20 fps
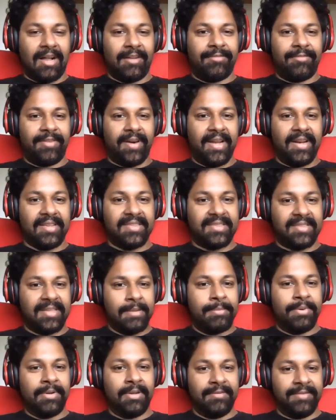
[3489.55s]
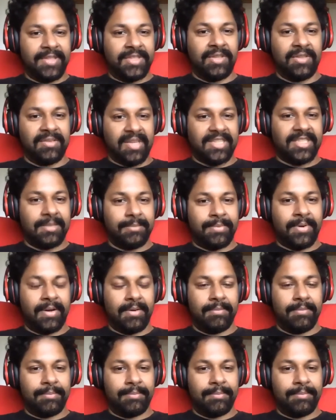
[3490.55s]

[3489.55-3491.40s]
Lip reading: I'll find a simple visualization